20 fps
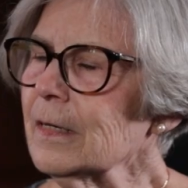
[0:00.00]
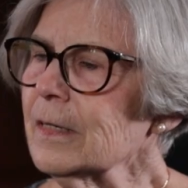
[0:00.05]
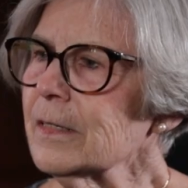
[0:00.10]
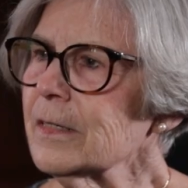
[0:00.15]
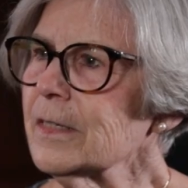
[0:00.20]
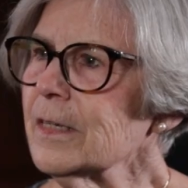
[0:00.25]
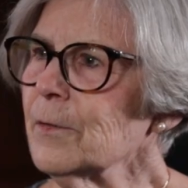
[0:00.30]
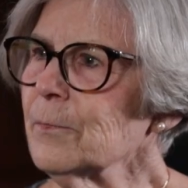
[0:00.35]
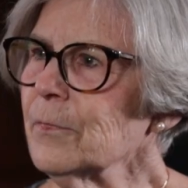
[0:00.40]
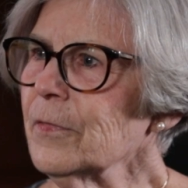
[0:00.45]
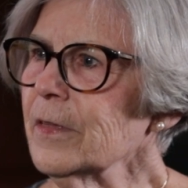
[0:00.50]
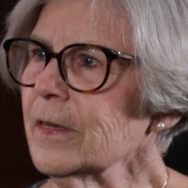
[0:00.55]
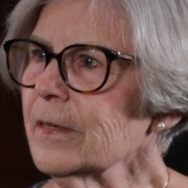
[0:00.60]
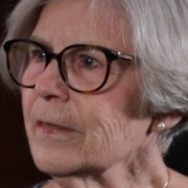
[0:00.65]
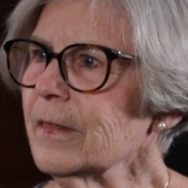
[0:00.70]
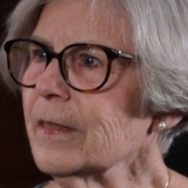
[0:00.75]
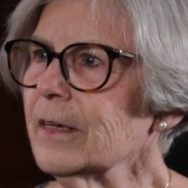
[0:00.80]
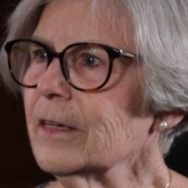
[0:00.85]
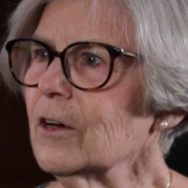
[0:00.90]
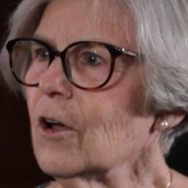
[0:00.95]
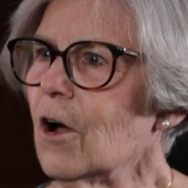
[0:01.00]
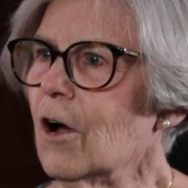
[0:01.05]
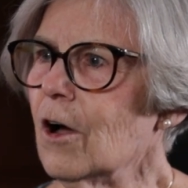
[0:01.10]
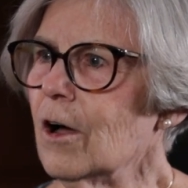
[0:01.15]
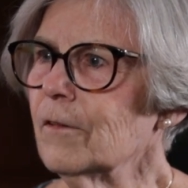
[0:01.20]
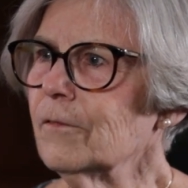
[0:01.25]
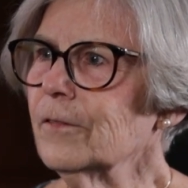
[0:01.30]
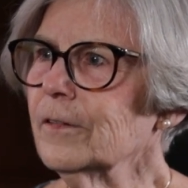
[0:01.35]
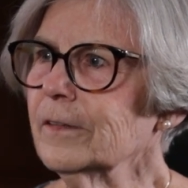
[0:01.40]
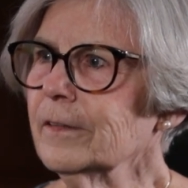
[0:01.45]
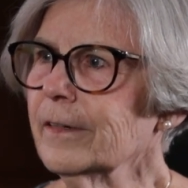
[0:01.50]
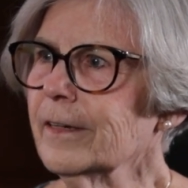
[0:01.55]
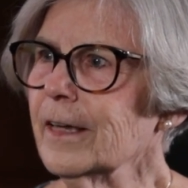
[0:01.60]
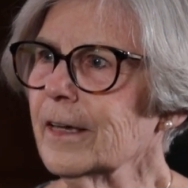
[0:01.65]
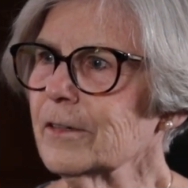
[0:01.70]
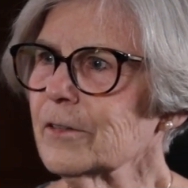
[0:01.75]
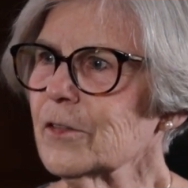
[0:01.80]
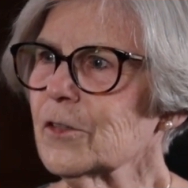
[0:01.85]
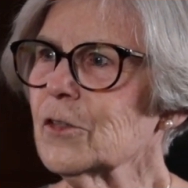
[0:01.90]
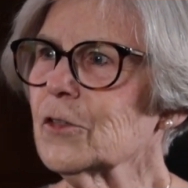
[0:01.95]
Something that often
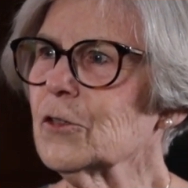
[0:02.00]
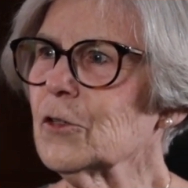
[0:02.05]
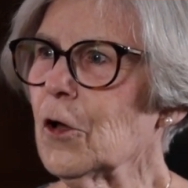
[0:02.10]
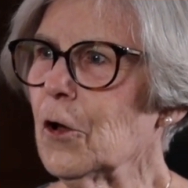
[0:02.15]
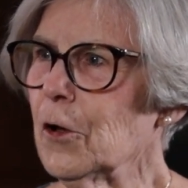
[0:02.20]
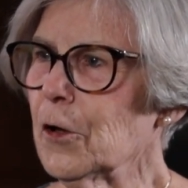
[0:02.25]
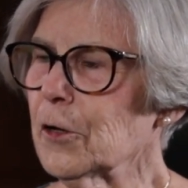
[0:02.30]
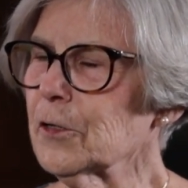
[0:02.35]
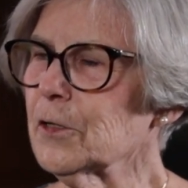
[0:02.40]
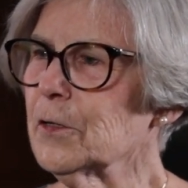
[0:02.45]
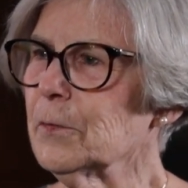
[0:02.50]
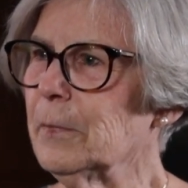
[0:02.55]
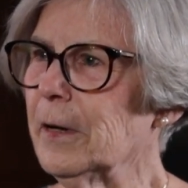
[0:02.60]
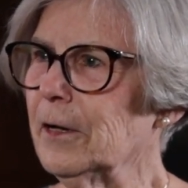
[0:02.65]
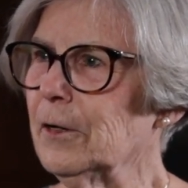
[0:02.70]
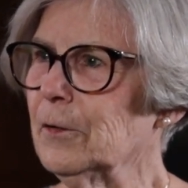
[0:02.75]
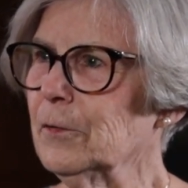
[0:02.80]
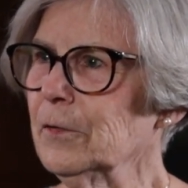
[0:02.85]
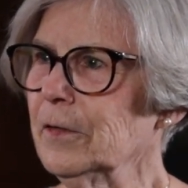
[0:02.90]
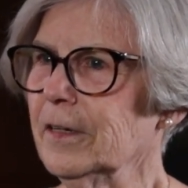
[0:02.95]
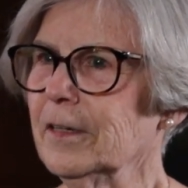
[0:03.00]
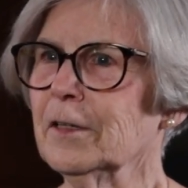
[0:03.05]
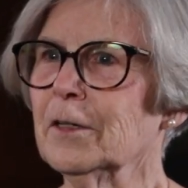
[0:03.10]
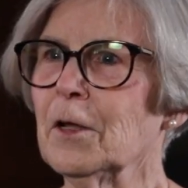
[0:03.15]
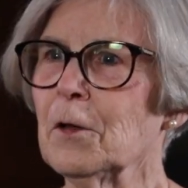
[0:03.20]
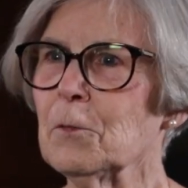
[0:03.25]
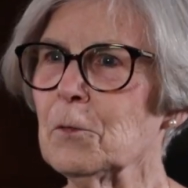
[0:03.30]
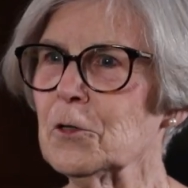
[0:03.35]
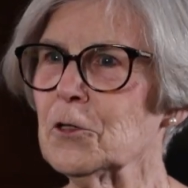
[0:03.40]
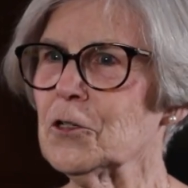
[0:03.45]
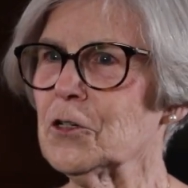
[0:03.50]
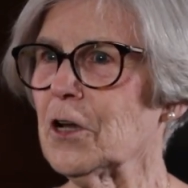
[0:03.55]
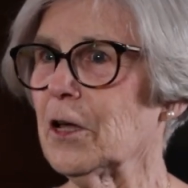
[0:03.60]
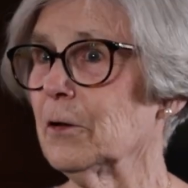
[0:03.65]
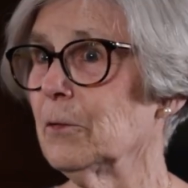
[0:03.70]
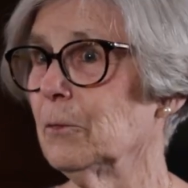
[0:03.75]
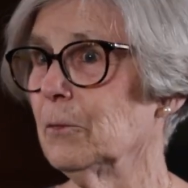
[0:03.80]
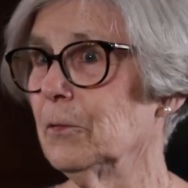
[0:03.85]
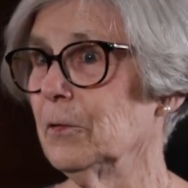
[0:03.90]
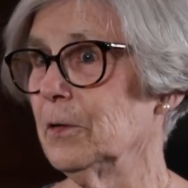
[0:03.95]
gets talked about, and I wish I
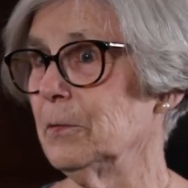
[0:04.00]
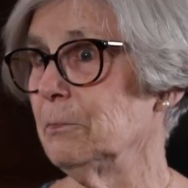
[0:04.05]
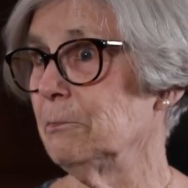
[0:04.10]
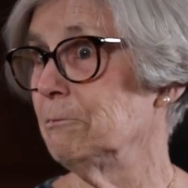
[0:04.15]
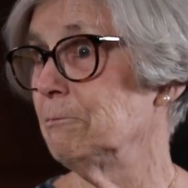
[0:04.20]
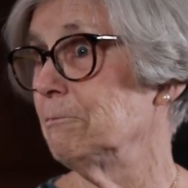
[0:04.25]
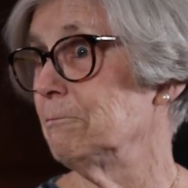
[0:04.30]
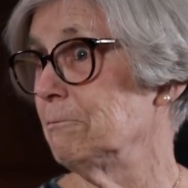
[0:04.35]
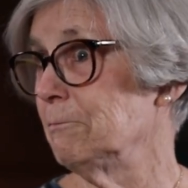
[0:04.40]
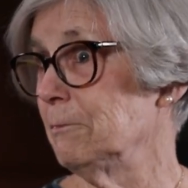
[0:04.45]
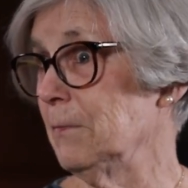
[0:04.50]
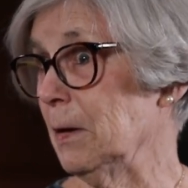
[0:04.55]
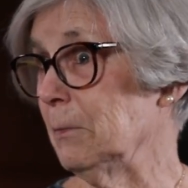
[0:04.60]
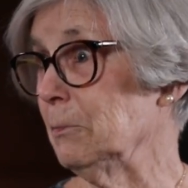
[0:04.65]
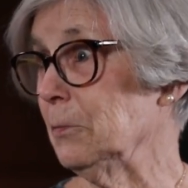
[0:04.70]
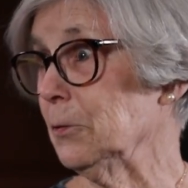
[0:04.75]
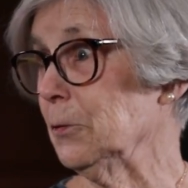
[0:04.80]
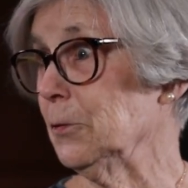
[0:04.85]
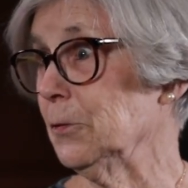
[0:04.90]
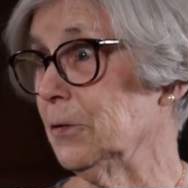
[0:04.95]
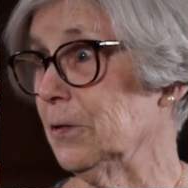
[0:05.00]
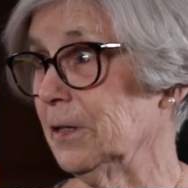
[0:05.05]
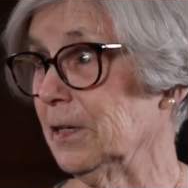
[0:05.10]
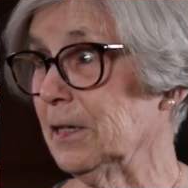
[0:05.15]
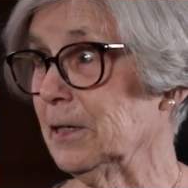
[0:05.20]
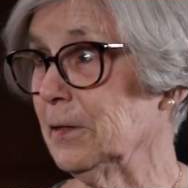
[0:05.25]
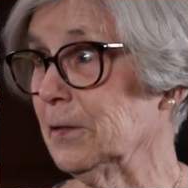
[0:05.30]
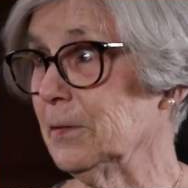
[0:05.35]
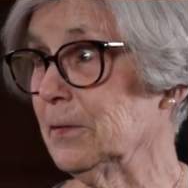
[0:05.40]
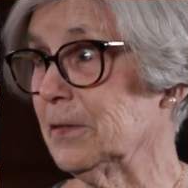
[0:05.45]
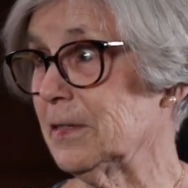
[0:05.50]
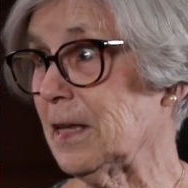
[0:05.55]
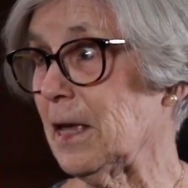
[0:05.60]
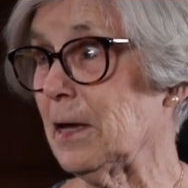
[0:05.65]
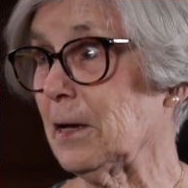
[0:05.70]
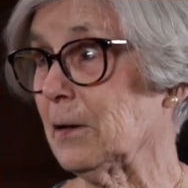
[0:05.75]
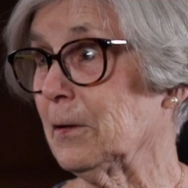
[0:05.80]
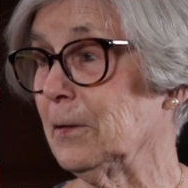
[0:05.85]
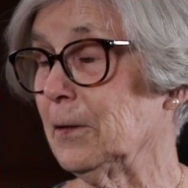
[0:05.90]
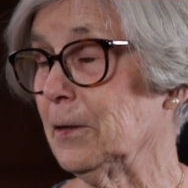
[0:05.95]
remembered
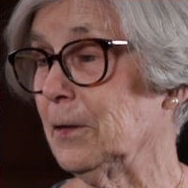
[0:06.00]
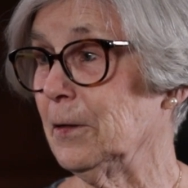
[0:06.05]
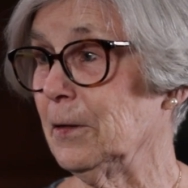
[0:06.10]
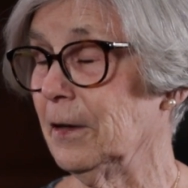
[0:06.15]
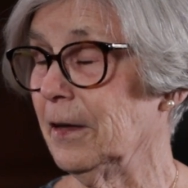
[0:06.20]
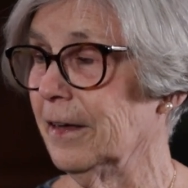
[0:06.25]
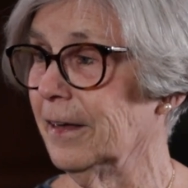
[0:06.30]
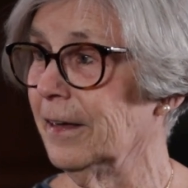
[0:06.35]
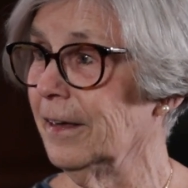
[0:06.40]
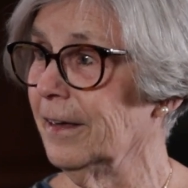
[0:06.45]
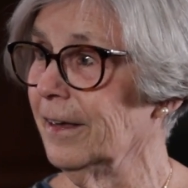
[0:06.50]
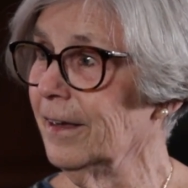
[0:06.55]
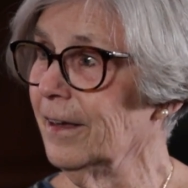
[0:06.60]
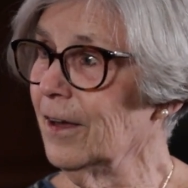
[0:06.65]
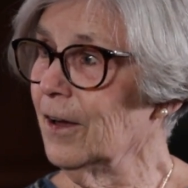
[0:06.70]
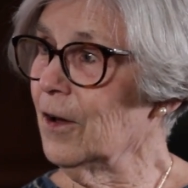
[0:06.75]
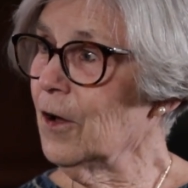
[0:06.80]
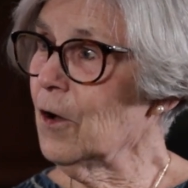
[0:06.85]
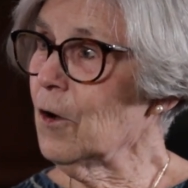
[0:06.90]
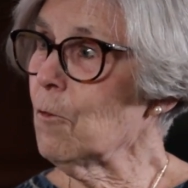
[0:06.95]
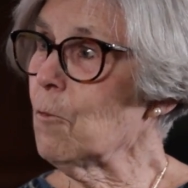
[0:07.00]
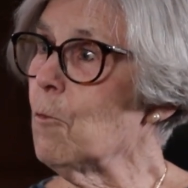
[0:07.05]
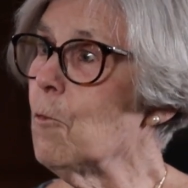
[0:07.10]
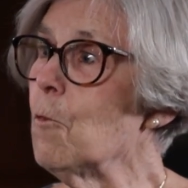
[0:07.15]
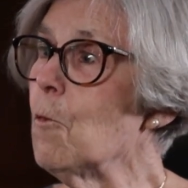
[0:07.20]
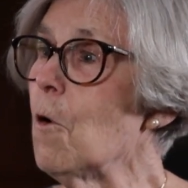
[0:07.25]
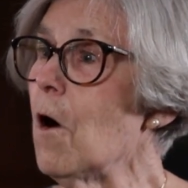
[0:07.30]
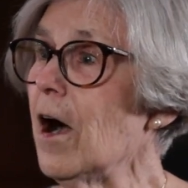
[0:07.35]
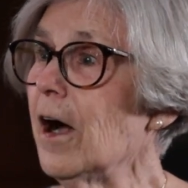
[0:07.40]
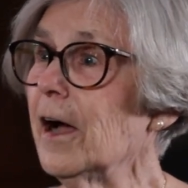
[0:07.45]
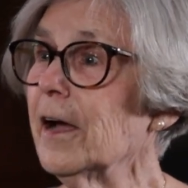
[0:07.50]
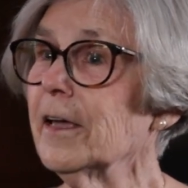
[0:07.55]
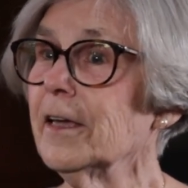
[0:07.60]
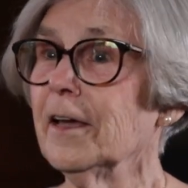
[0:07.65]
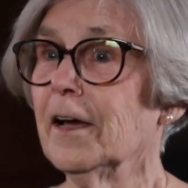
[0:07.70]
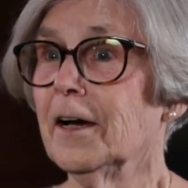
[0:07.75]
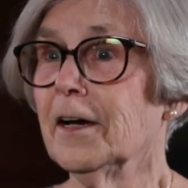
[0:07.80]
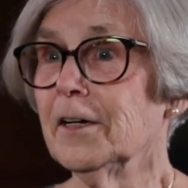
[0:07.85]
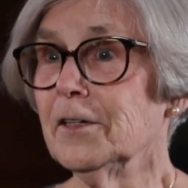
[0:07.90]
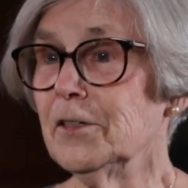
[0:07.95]
exactly why
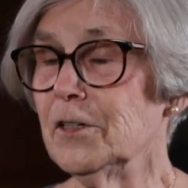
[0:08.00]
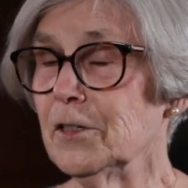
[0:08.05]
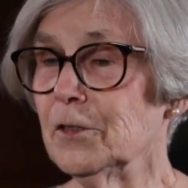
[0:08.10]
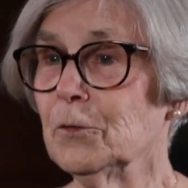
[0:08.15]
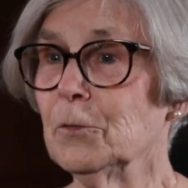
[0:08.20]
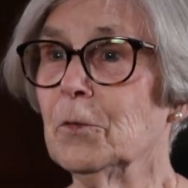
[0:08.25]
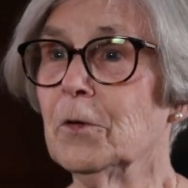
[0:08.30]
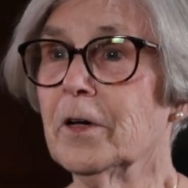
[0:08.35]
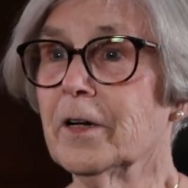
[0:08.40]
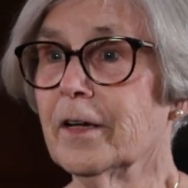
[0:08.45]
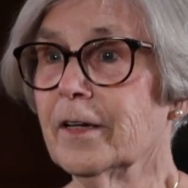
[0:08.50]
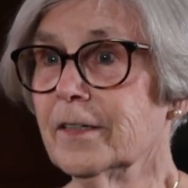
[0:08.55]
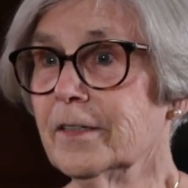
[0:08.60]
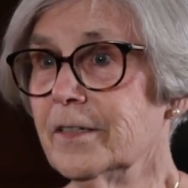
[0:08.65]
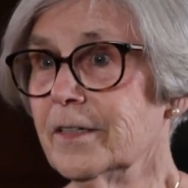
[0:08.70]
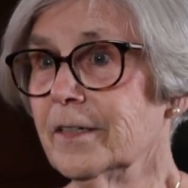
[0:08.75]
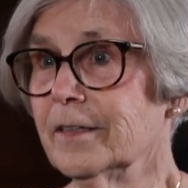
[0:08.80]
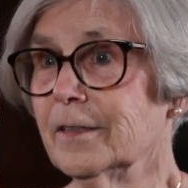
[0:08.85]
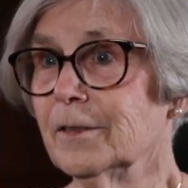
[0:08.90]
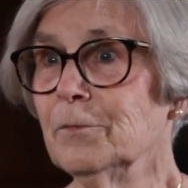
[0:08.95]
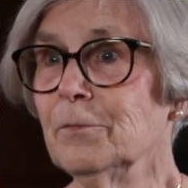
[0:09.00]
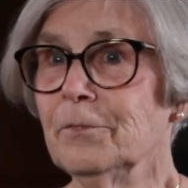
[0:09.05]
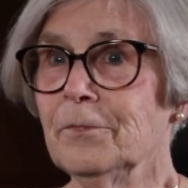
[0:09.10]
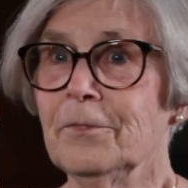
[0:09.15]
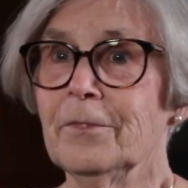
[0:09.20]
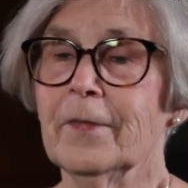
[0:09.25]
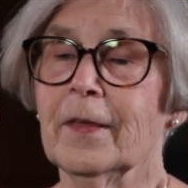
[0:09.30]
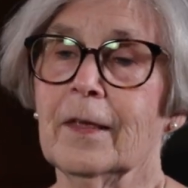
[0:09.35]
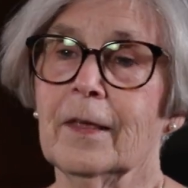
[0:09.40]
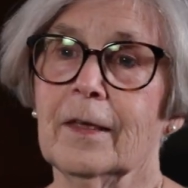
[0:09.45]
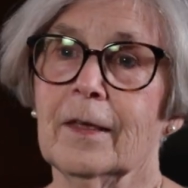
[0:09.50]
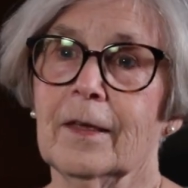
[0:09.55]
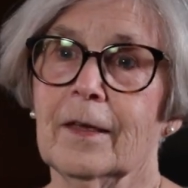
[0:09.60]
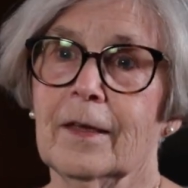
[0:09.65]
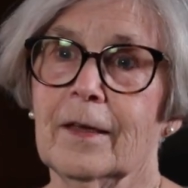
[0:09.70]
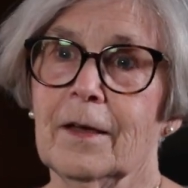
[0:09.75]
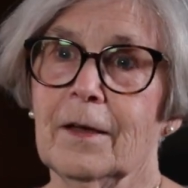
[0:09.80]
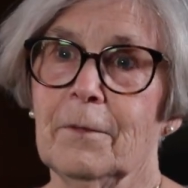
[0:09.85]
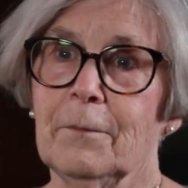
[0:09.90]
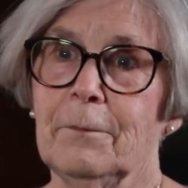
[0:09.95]
I did what I did,
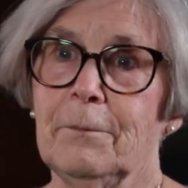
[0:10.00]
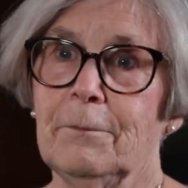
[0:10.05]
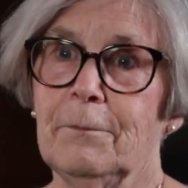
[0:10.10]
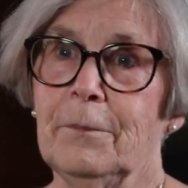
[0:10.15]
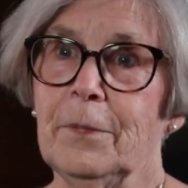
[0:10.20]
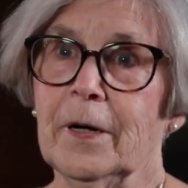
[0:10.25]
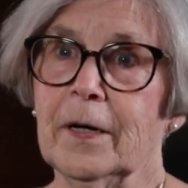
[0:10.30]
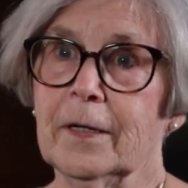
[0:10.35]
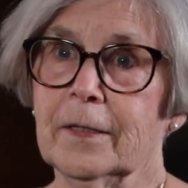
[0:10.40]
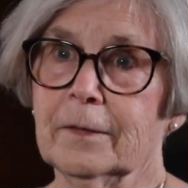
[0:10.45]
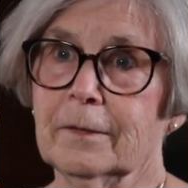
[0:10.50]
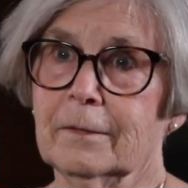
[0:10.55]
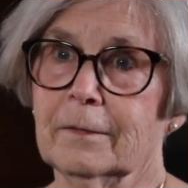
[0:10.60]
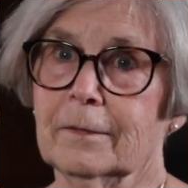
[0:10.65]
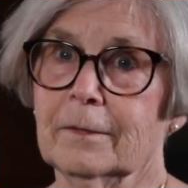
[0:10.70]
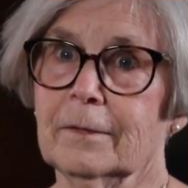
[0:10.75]
but